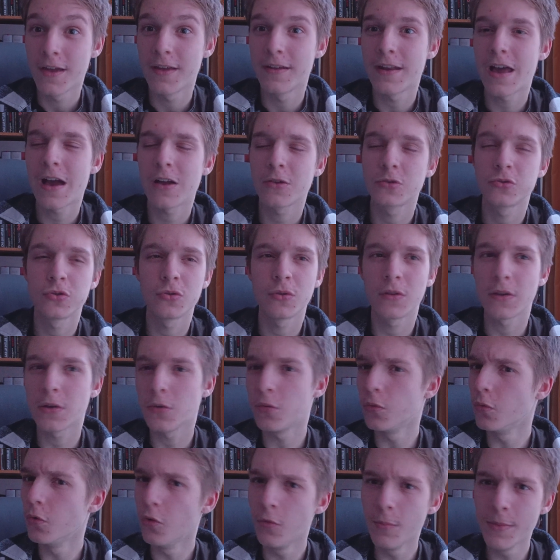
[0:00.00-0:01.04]
and actually
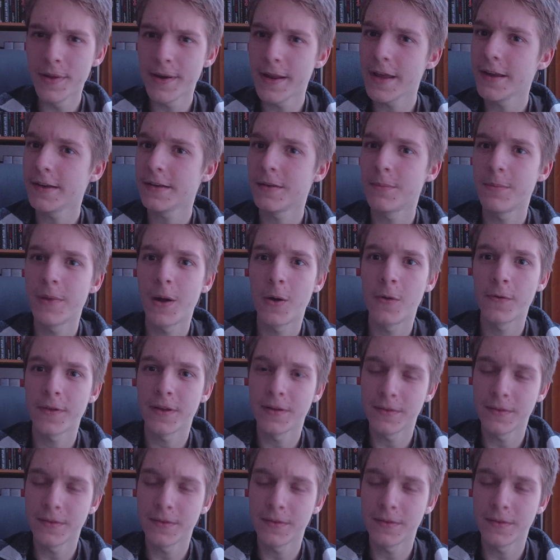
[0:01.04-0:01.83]
ruminate about